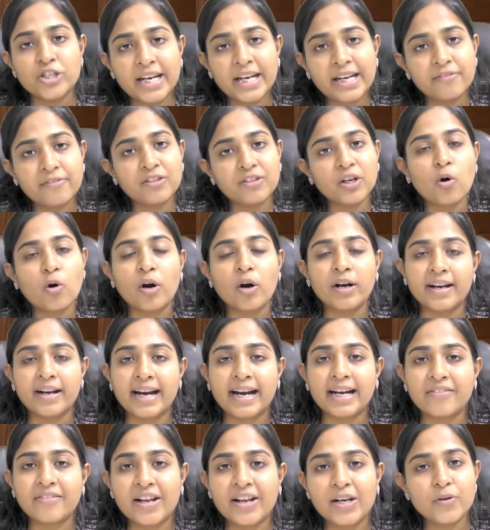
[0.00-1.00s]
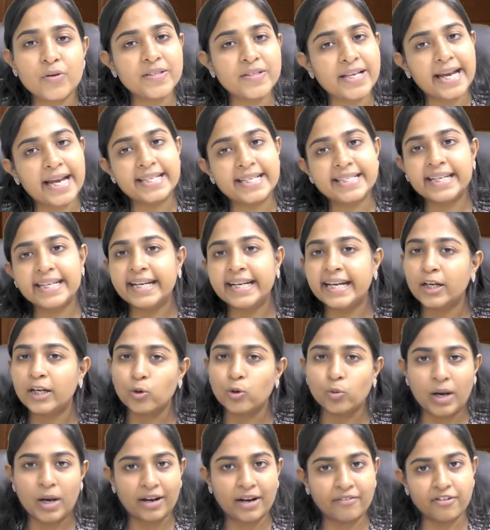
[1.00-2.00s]
the contract value is exceeding
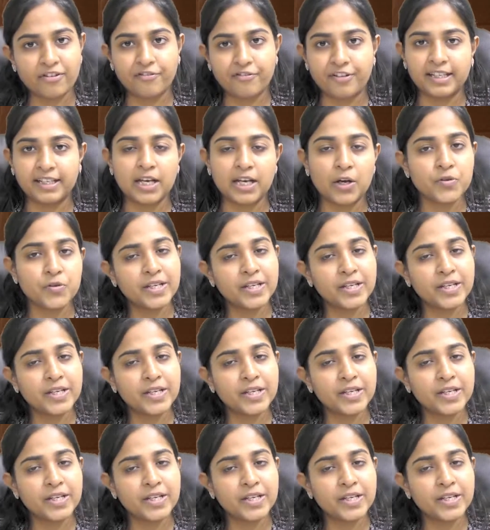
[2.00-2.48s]
2,50,000.